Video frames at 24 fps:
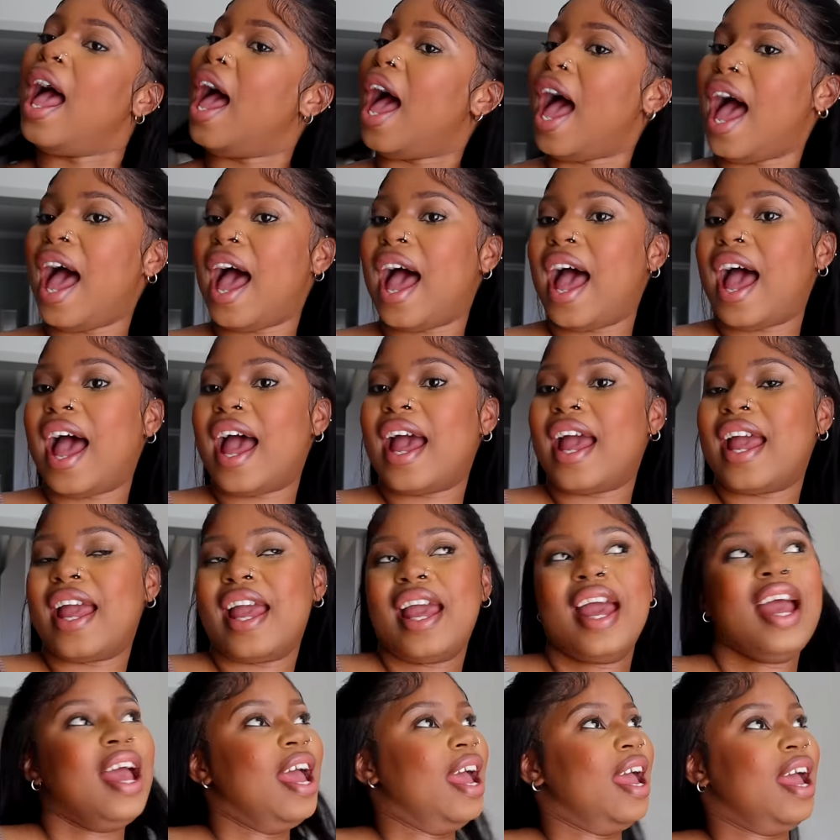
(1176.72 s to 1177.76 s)

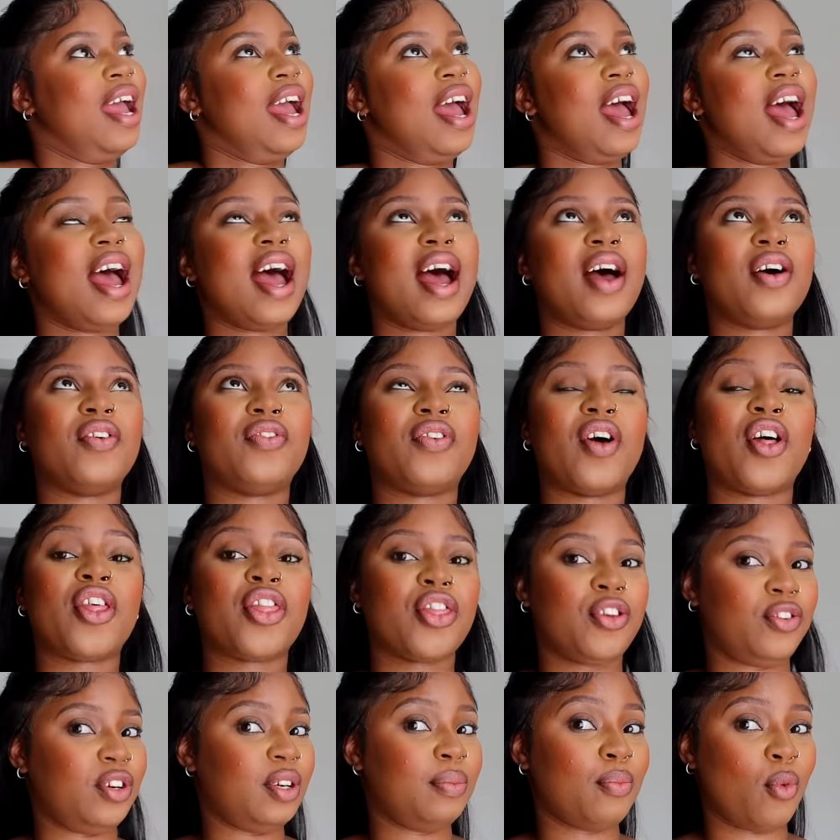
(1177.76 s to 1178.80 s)
I have
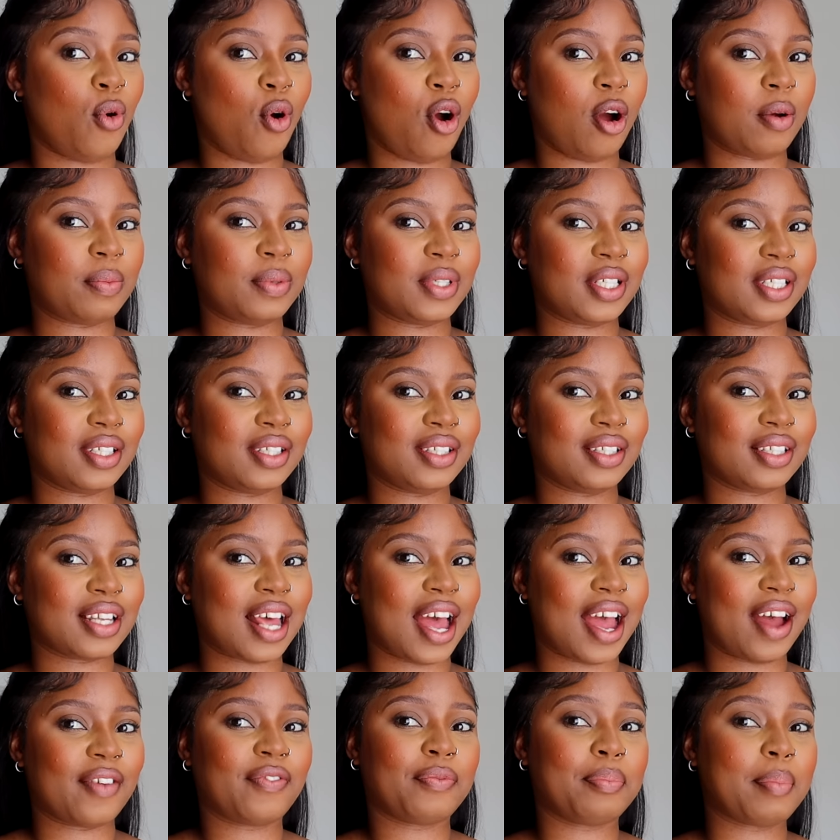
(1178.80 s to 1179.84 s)
three more options
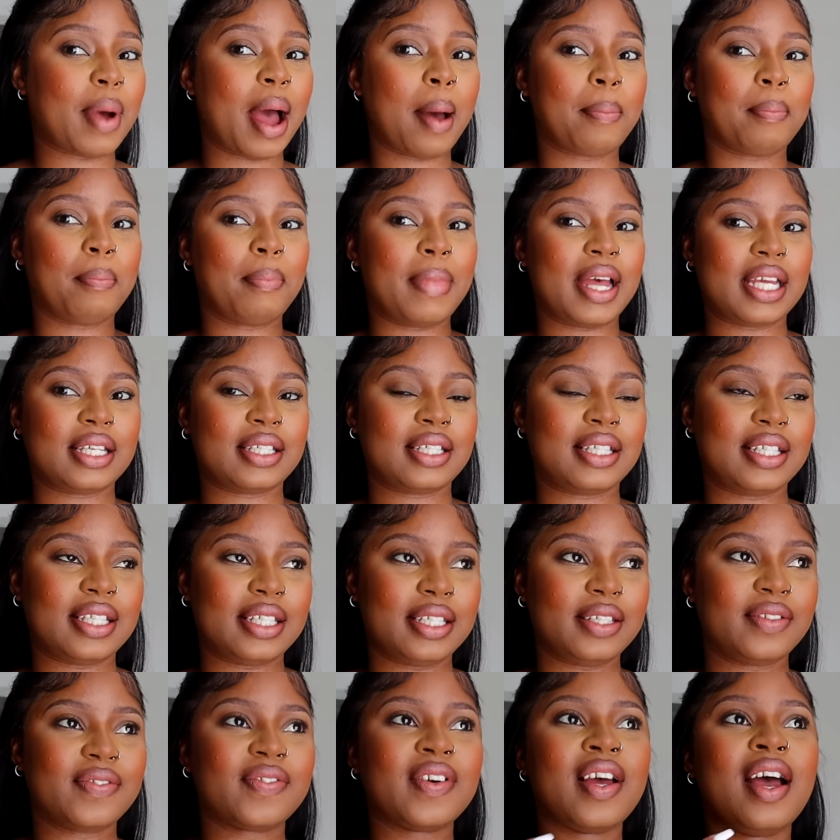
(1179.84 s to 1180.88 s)
up my
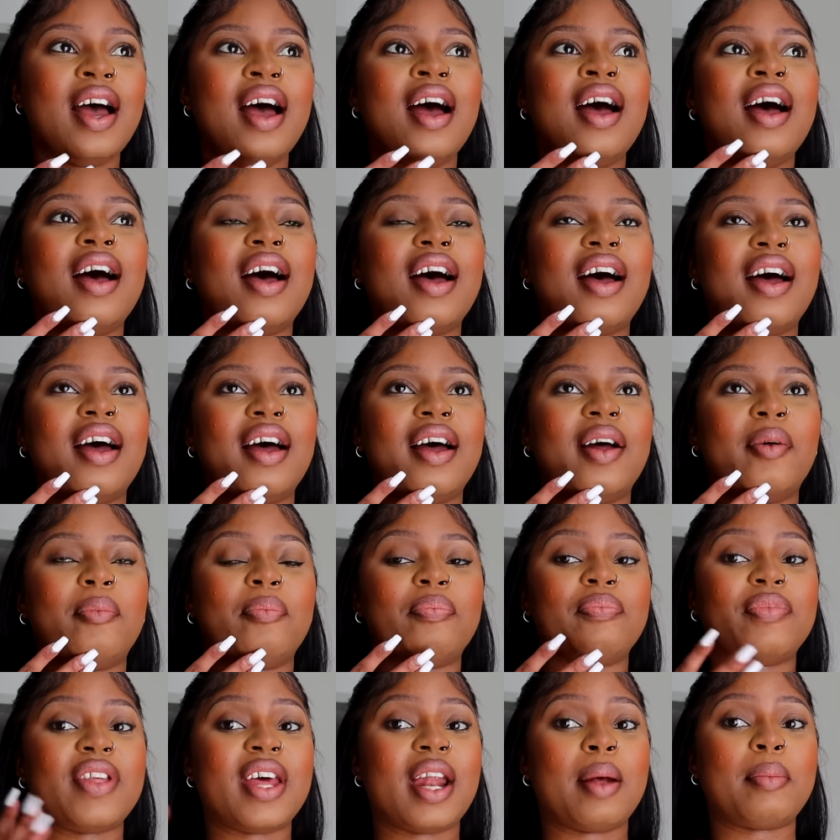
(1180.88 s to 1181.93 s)
sleeve
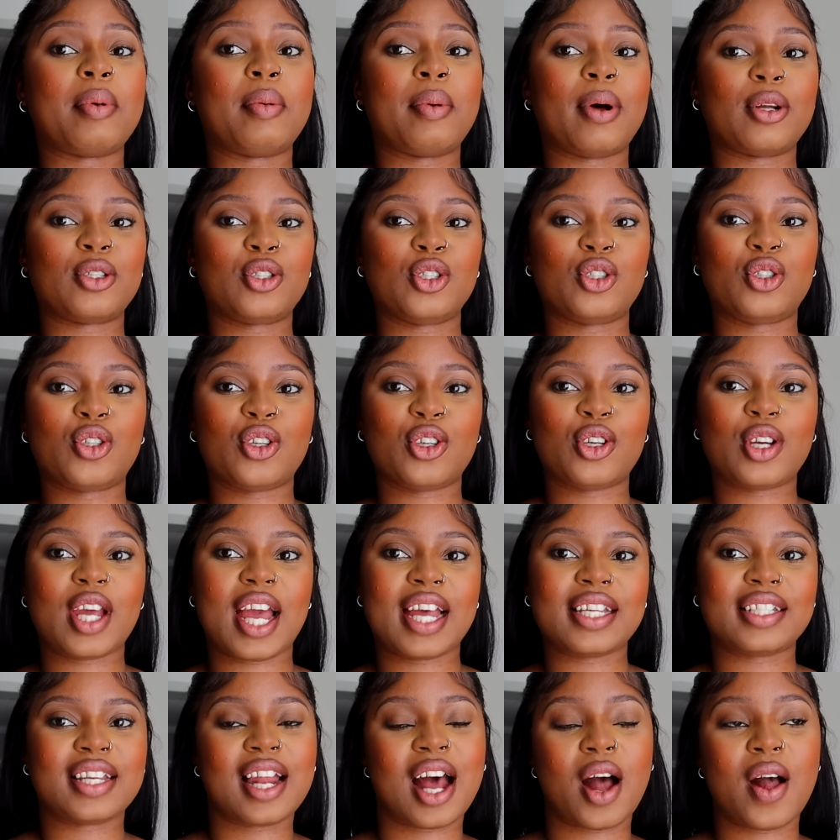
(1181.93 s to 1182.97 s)
that I'm about to show you
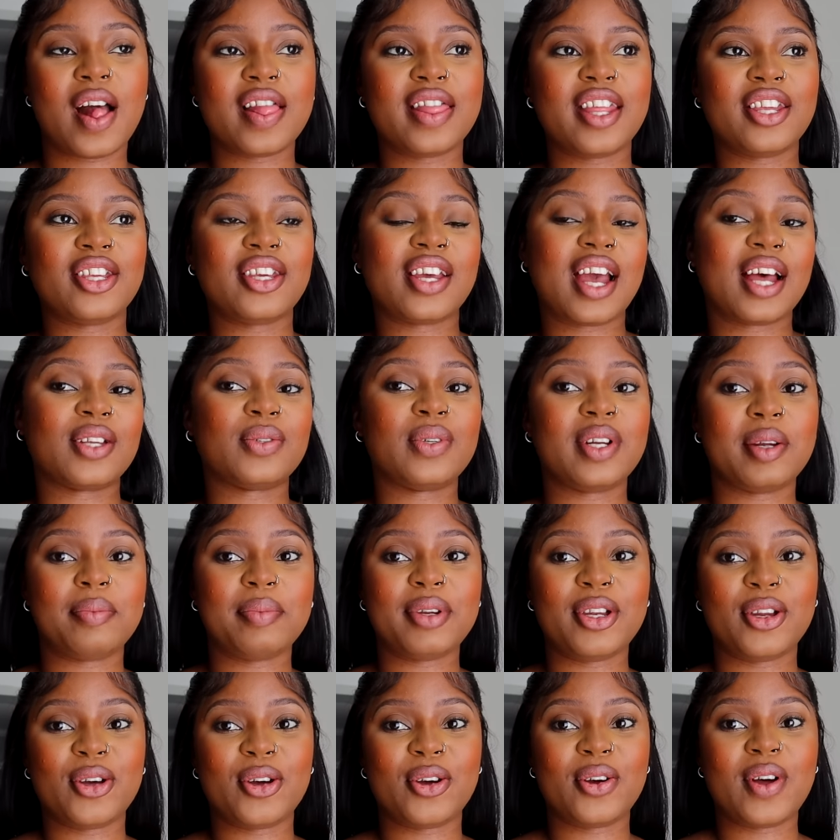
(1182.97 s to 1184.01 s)
guys now, and then you guys will let
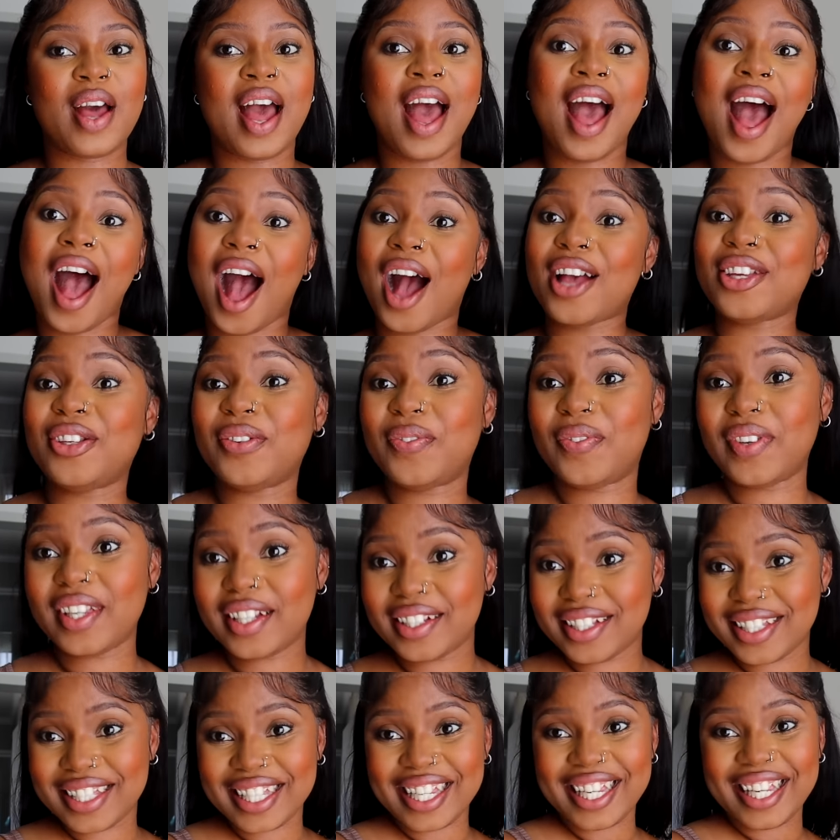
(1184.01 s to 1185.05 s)
me know how you
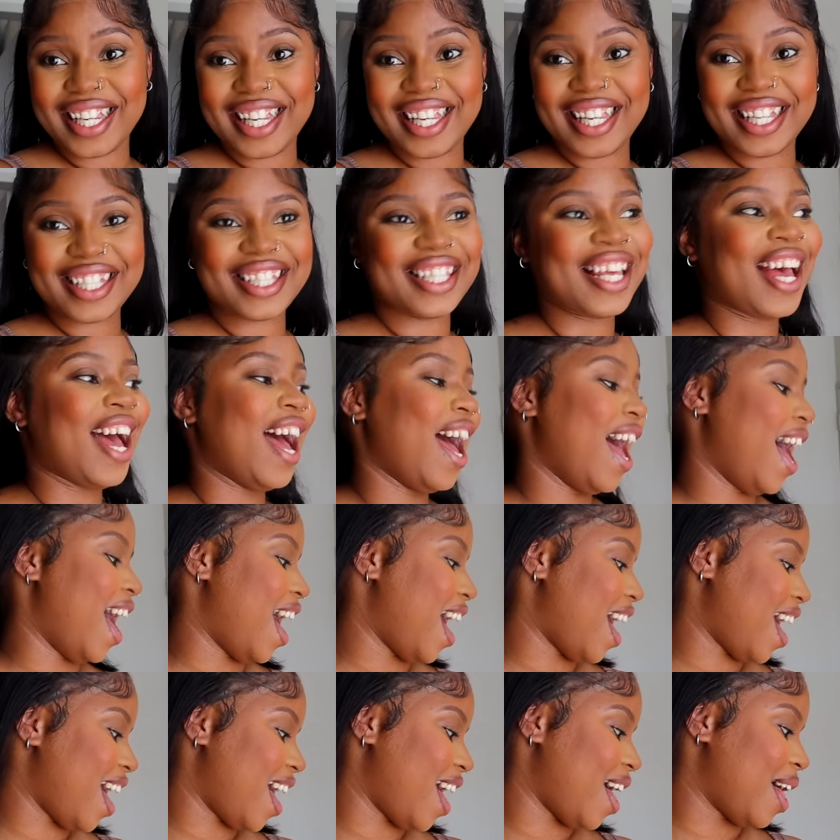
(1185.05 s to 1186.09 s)
feel. These
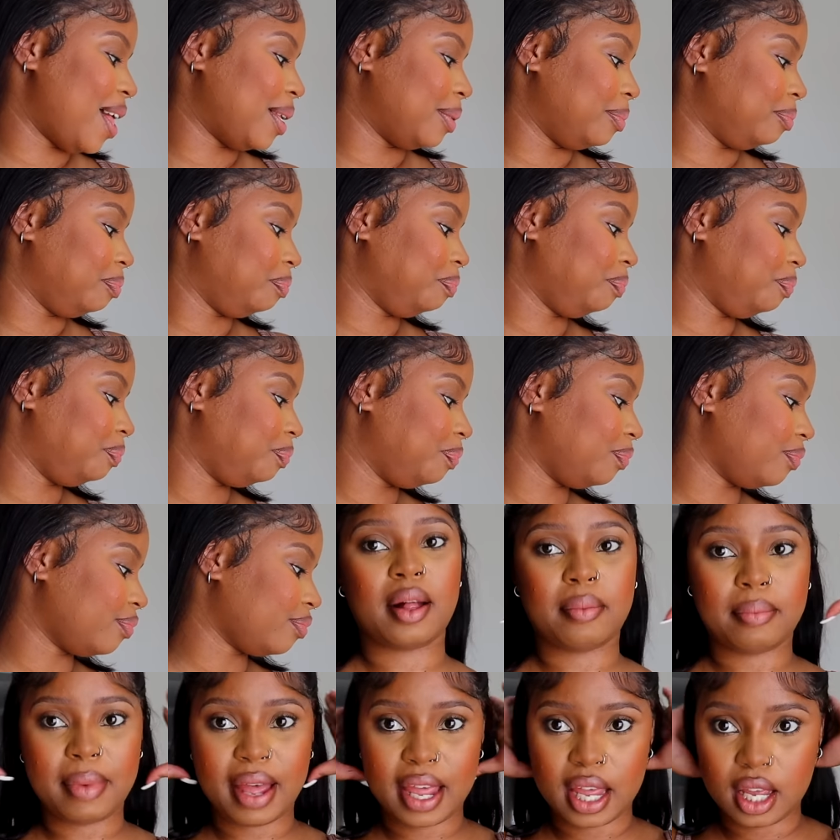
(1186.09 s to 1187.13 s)
my
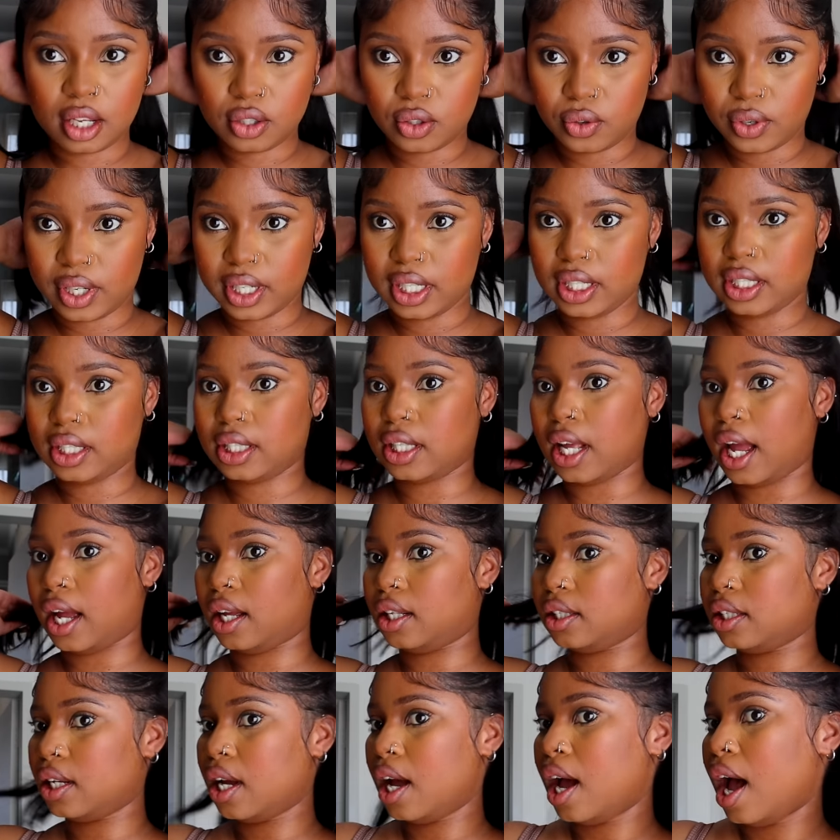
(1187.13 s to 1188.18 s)
hair's already
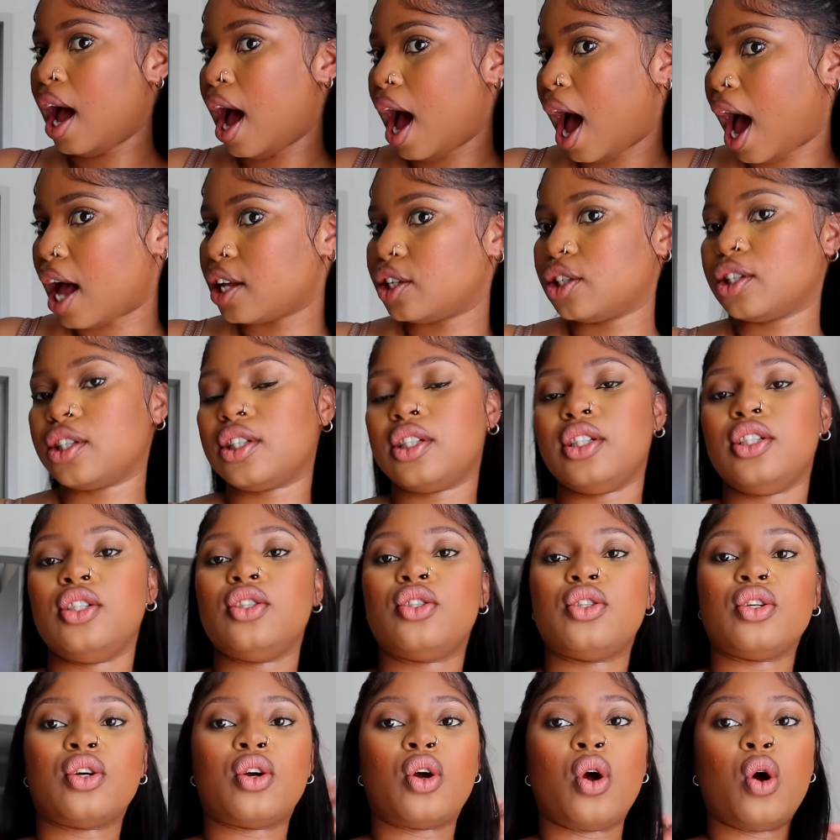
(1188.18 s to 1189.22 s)
styled, I just need
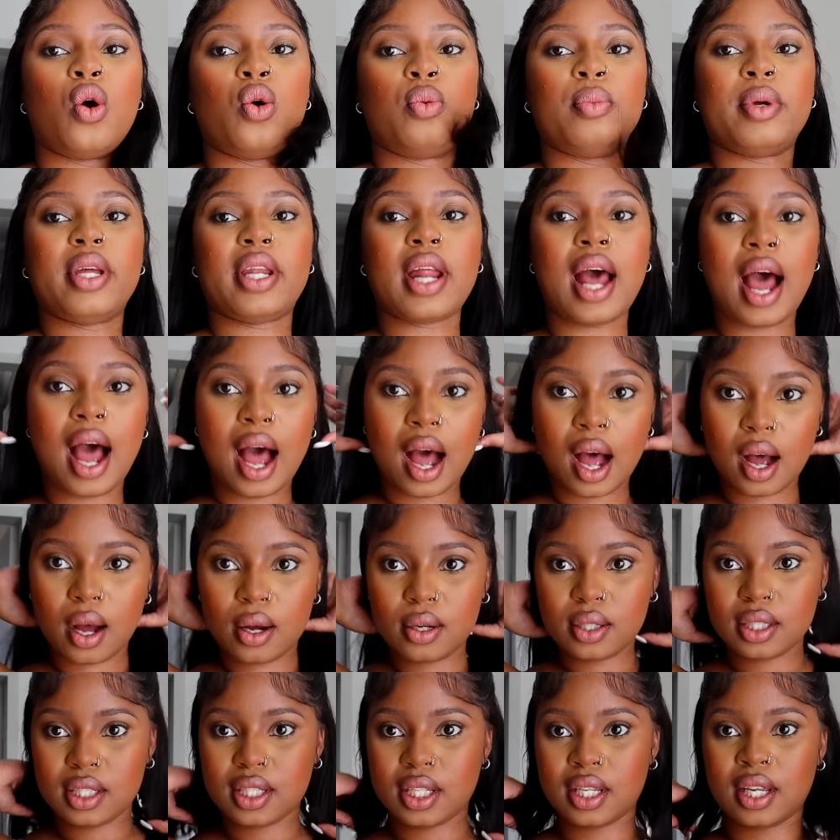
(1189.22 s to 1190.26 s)
to comb it
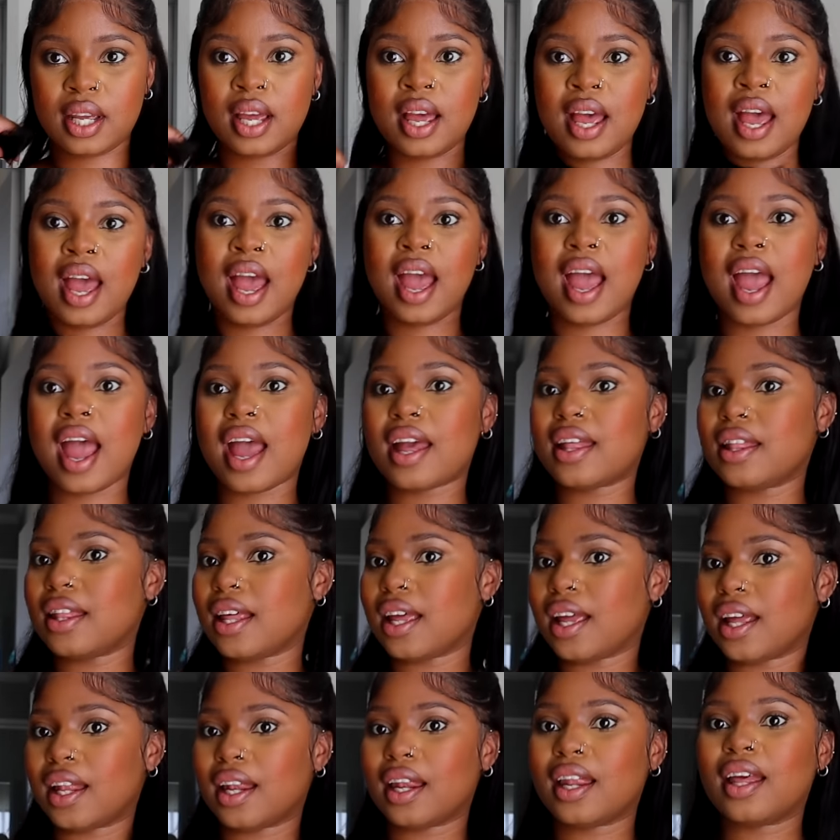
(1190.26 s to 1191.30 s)
out, and
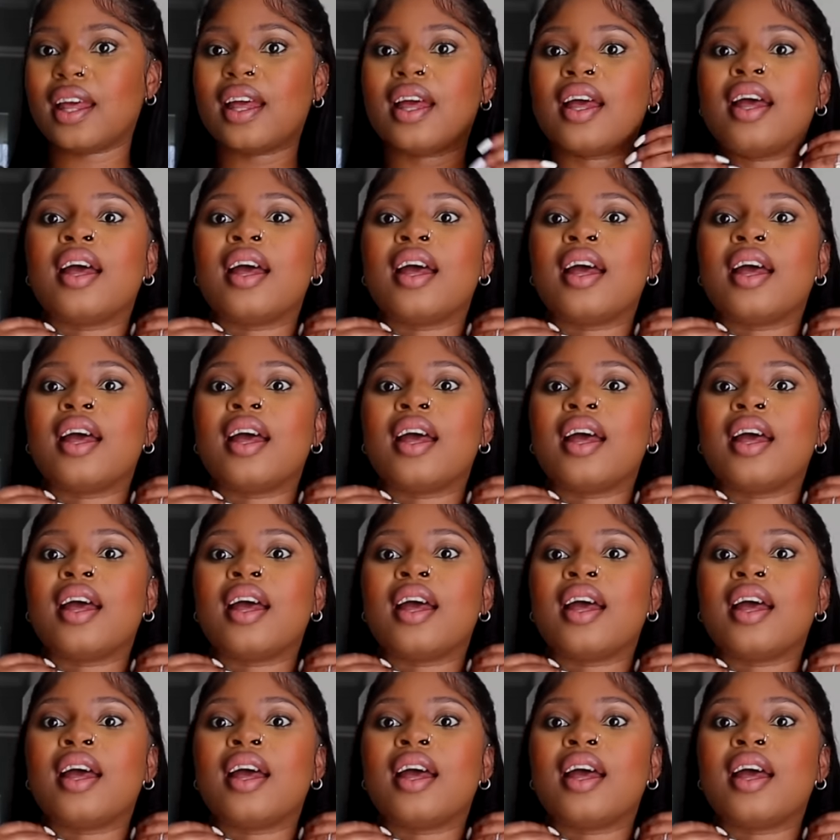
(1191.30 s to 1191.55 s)
then